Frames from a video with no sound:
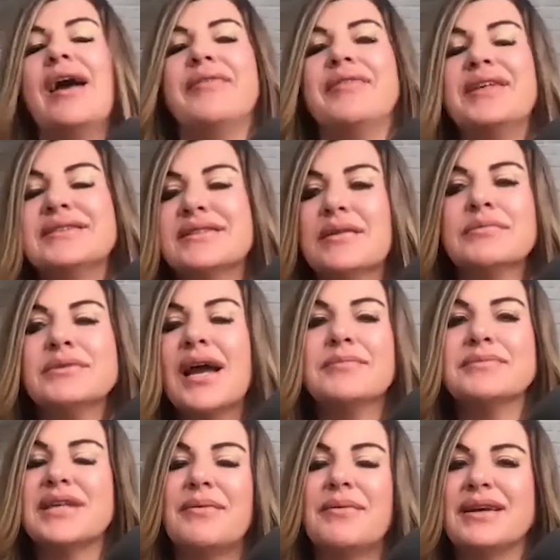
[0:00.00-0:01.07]
And then
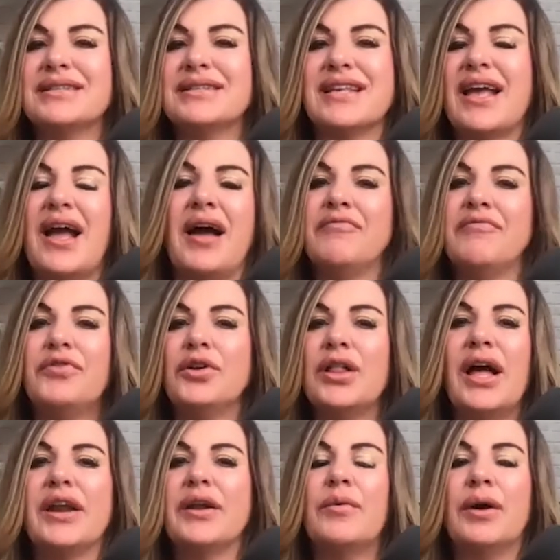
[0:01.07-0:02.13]
sometimes I might say, I'm
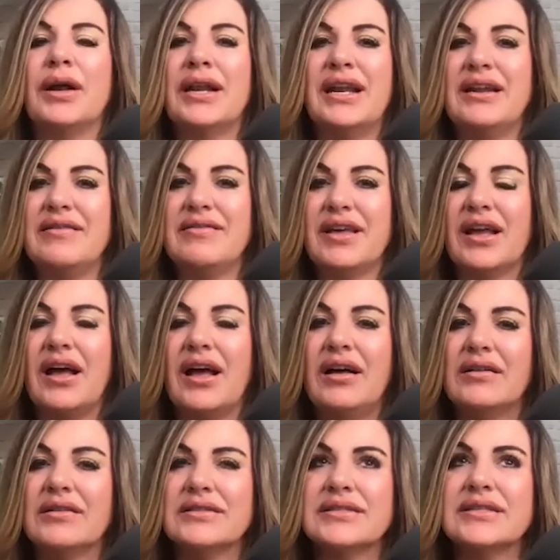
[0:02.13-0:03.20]
full, I don't want anything
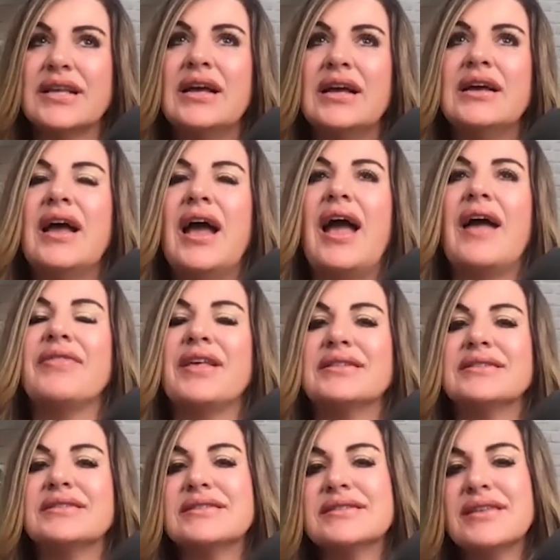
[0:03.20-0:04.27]
else. And
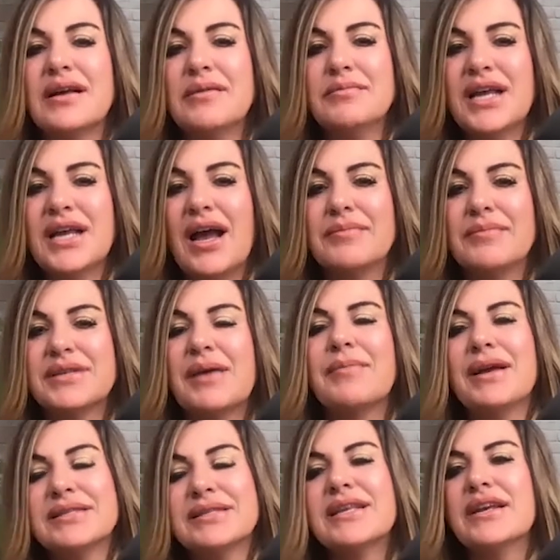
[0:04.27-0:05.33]
then sometimes I
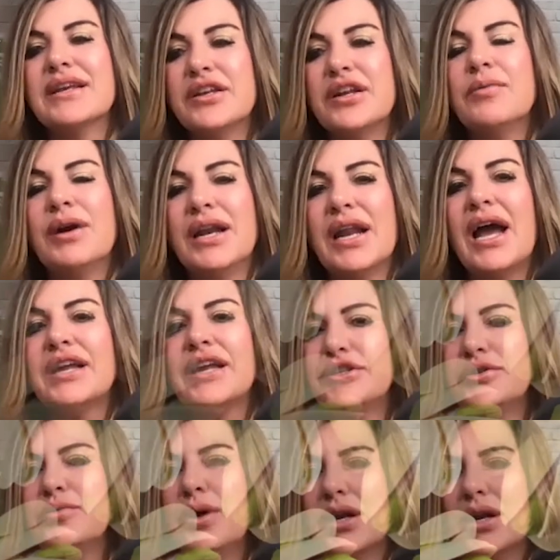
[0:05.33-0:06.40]
might say, you know what, I
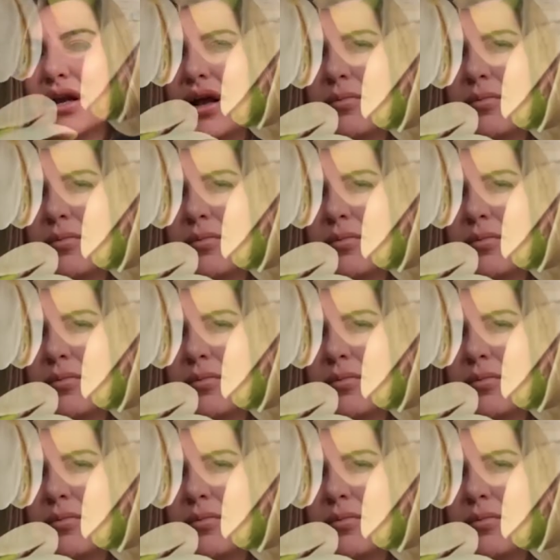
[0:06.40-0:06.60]
do want a